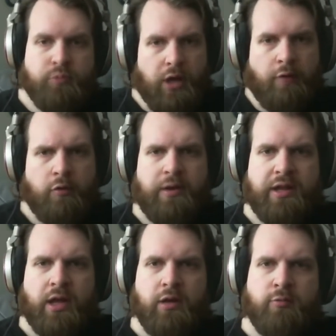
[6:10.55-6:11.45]
I've already
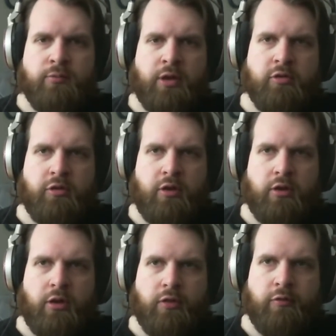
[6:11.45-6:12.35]
kind of touched
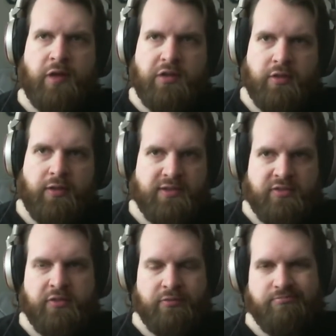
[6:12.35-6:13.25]
on the fact that
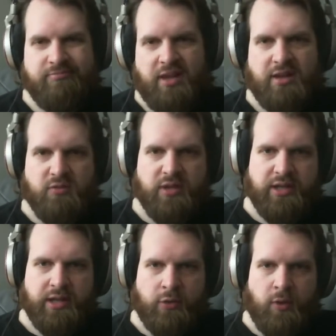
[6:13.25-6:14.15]
that's not
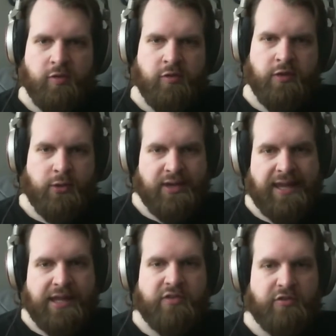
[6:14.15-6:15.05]
really a question that you can
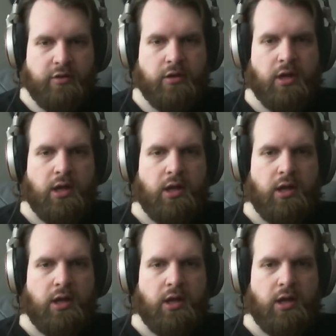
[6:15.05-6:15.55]
answer